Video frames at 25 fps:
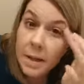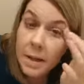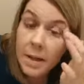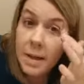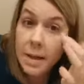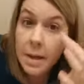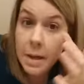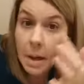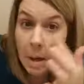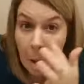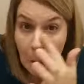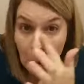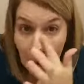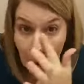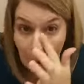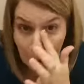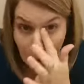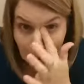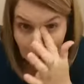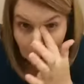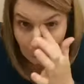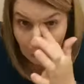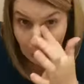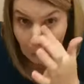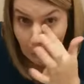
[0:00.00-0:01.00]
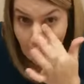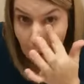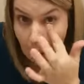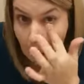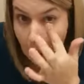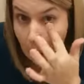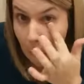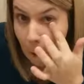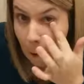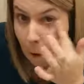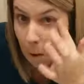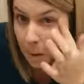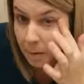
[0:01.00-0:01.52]
lid,
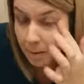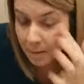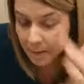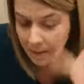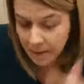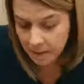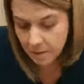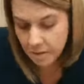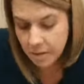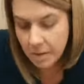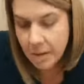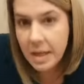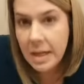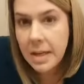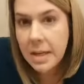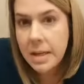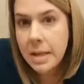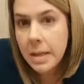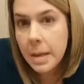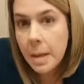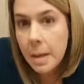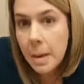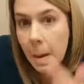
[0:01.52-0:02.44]
all the way underneath,